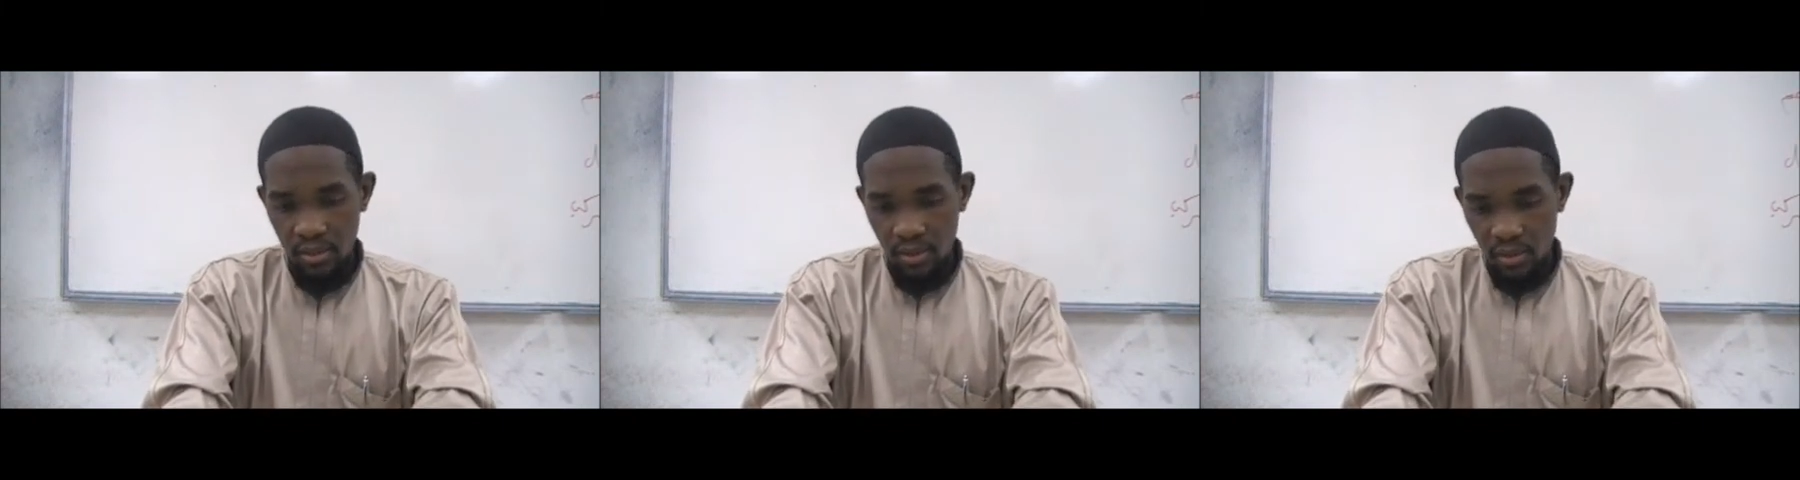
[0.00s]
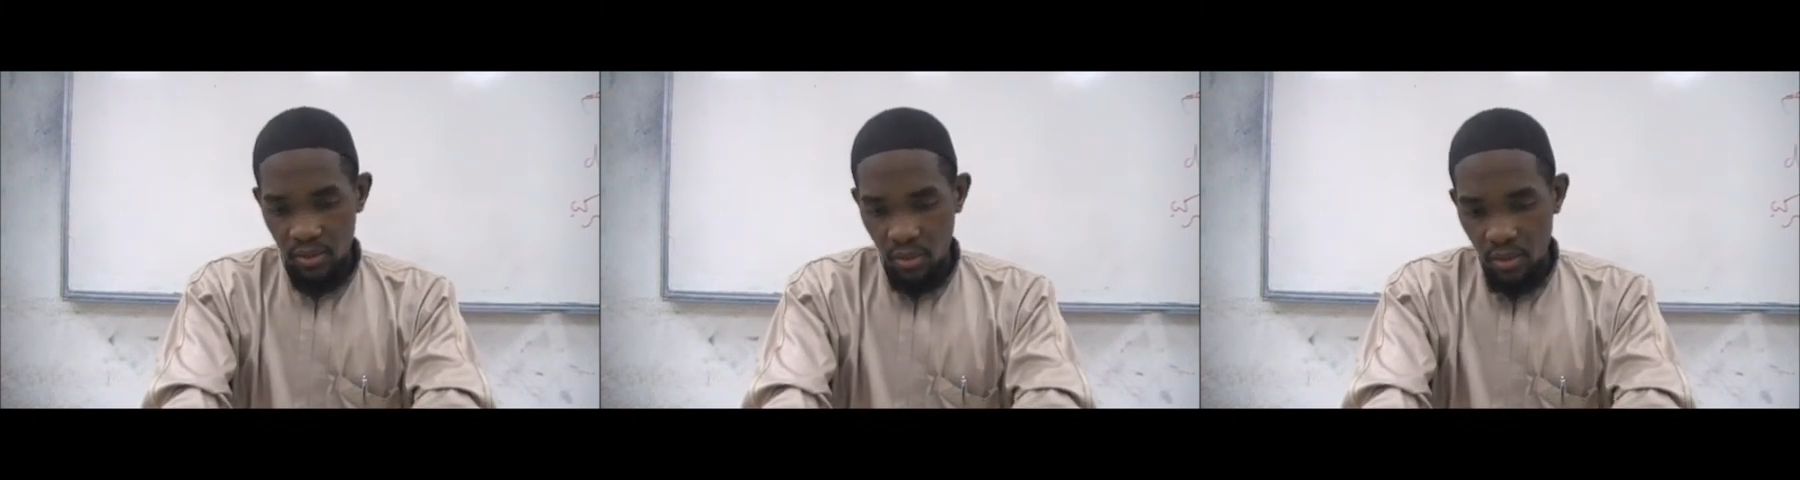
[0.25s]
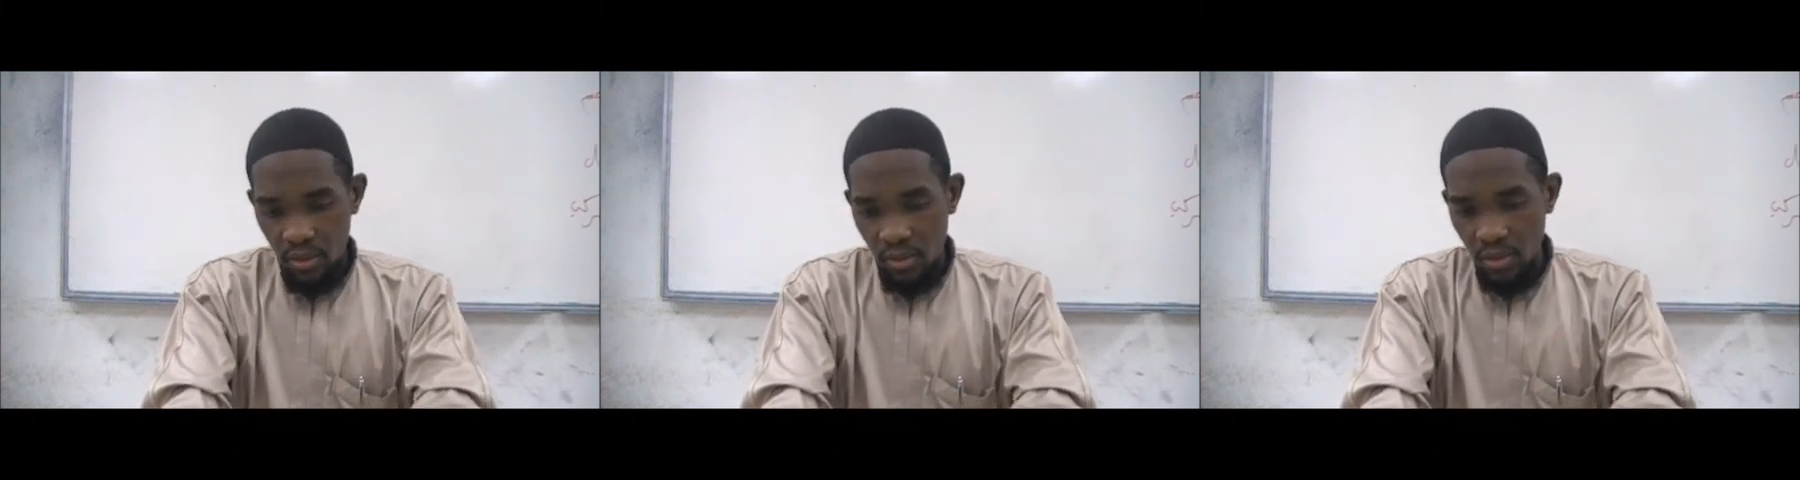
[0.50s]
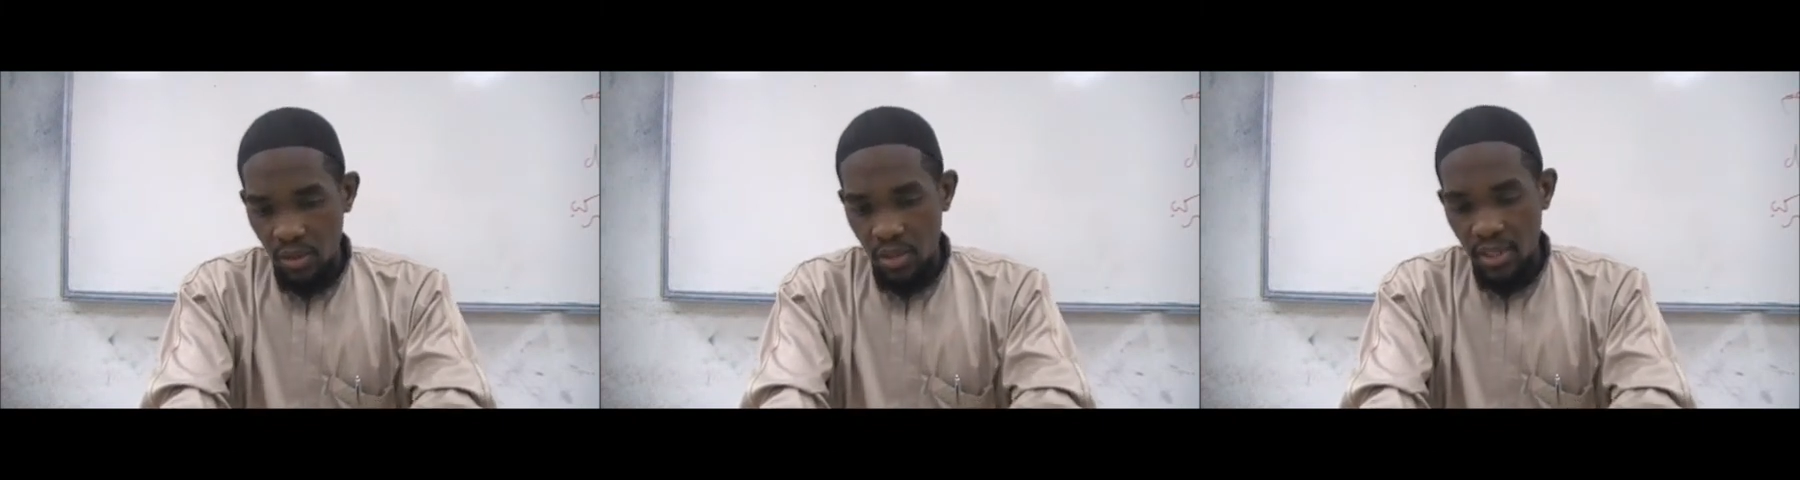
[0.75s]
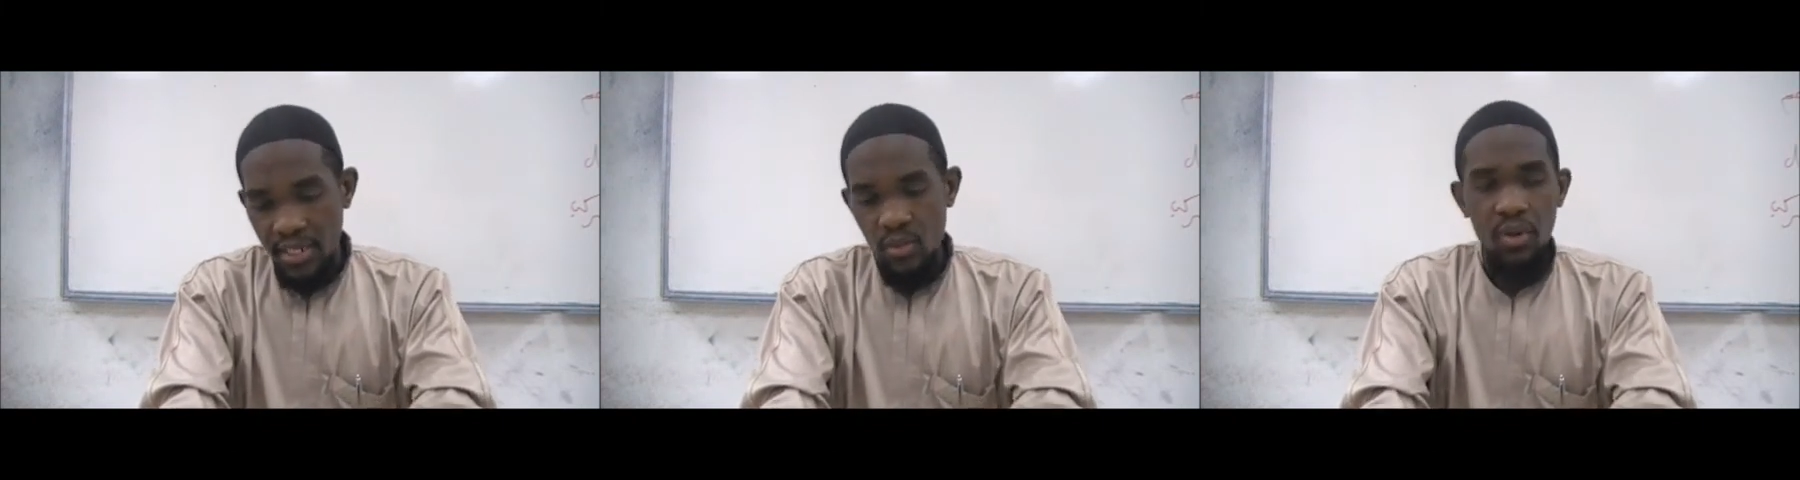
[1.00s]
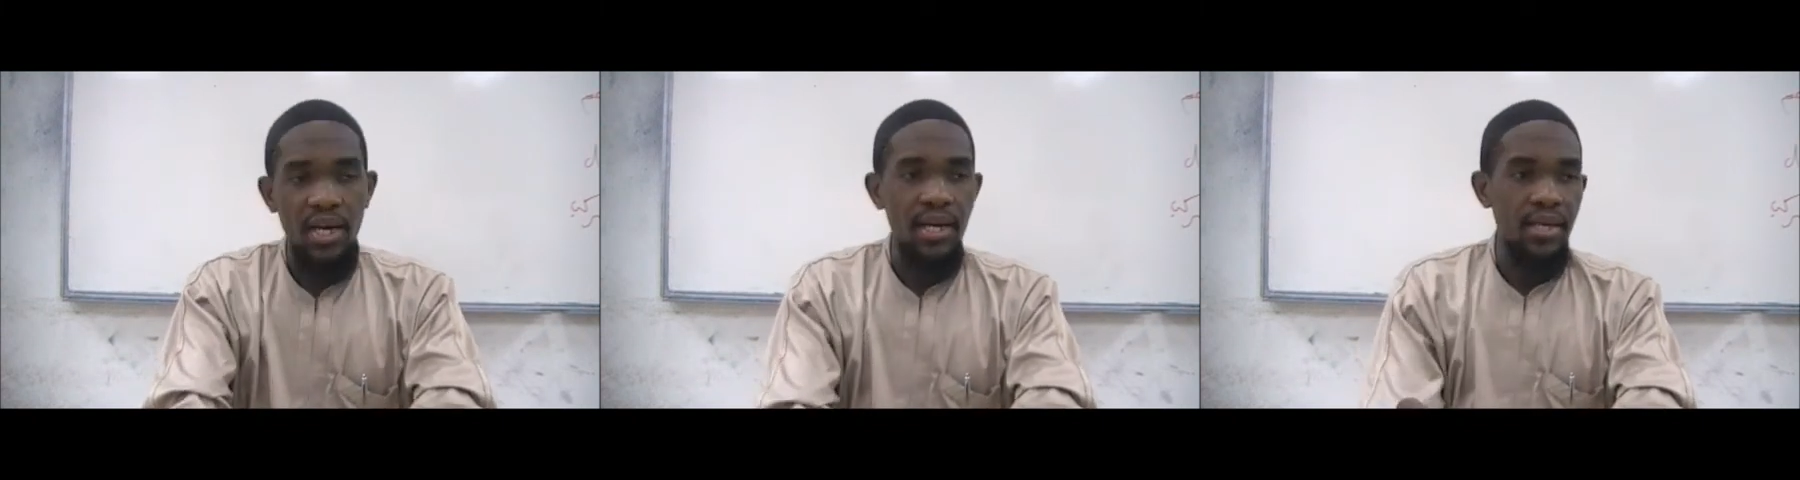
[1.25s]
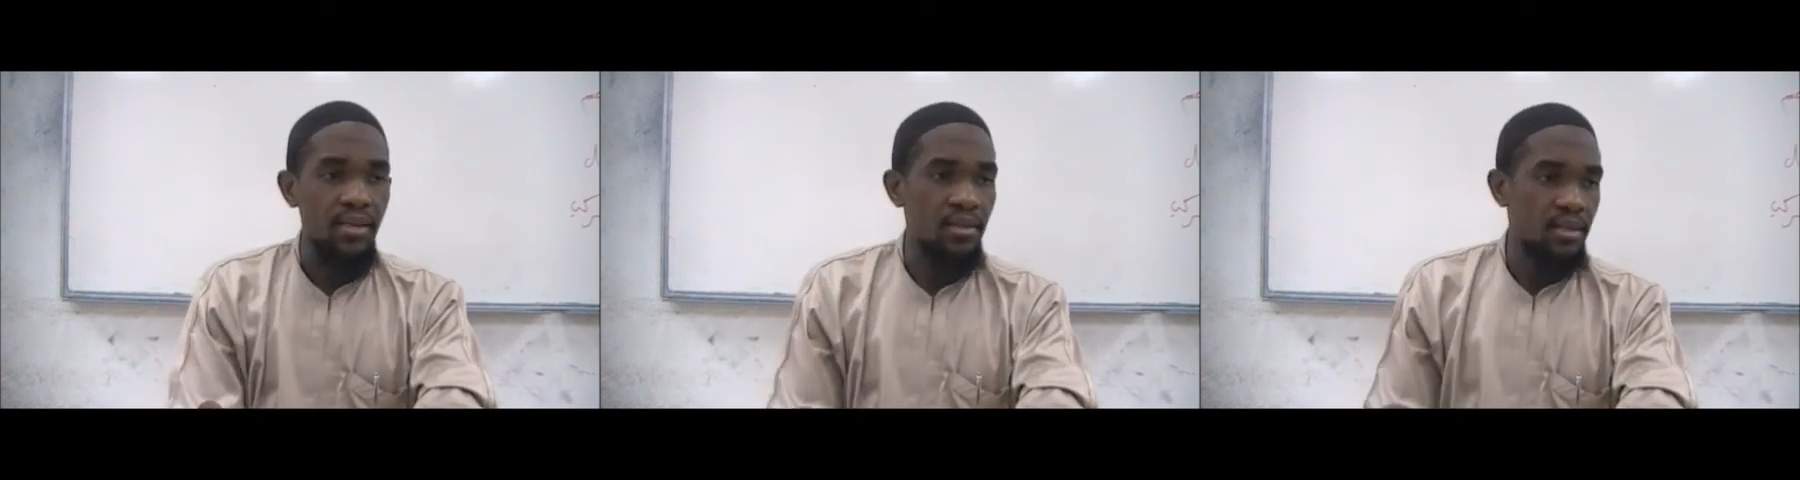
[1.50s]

So that's why